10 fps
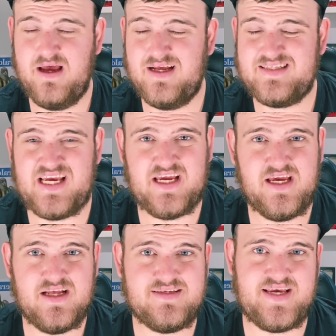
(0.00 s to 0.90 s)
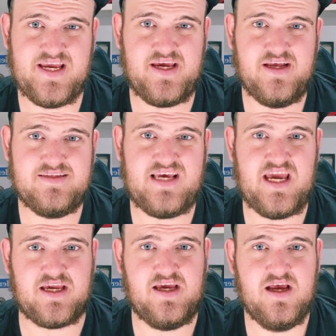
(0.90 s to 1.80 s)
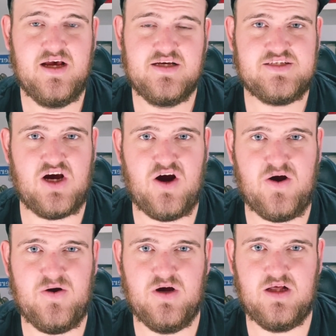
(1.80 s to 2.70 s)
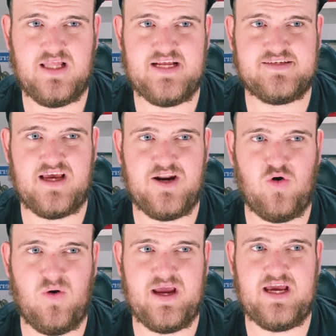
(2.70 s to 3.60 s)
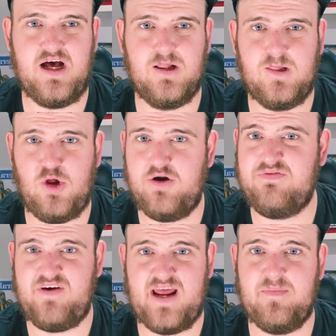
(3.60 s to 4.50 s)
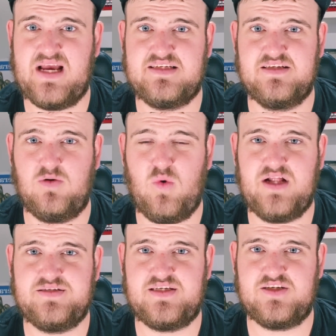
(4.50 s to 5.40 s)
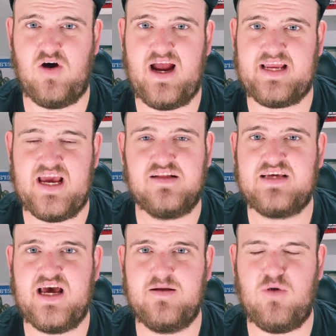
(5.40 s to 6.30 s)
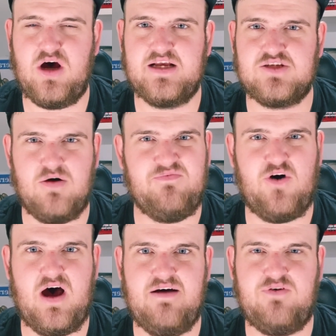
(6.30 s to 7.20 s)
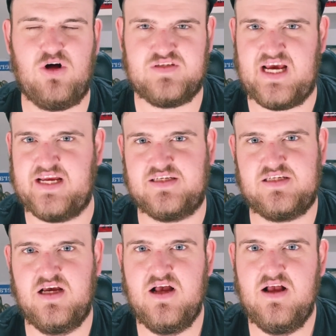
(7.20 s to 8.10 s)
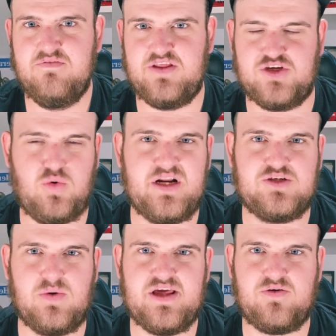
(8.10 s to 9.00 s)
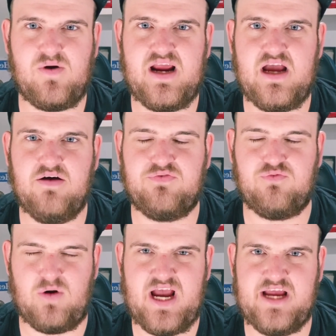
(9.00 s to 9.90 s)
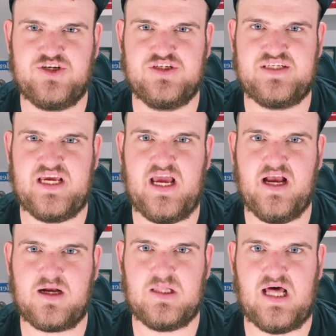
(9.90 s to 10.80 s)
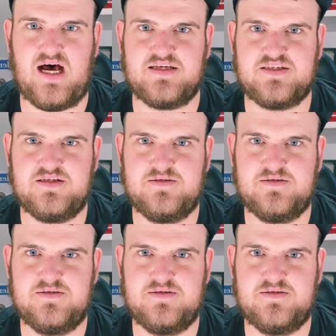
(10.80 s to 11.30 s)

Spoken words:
Tick, tick, tick. So let's annoy a lot of fan bases at once as I count down my top 5 hot takes for the 2023 free agency class.